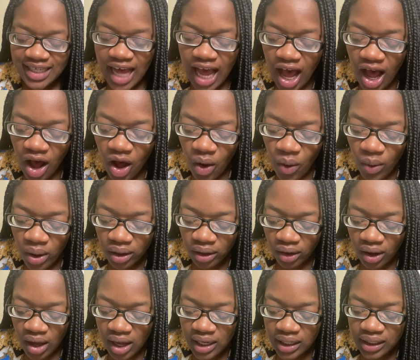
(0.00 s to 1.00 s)
how
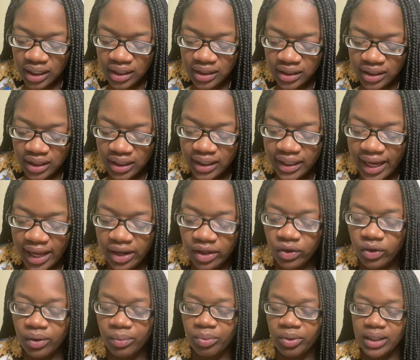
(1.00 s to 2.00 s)
long did getting
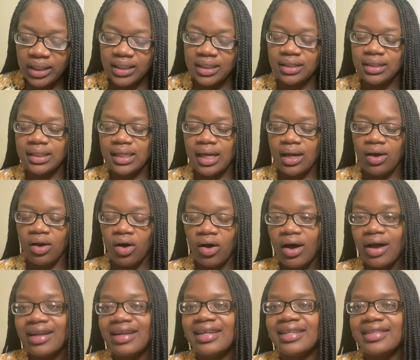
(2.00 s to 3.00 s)
your braces
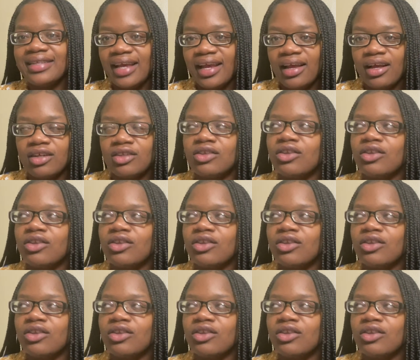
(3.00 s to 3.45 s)
on take?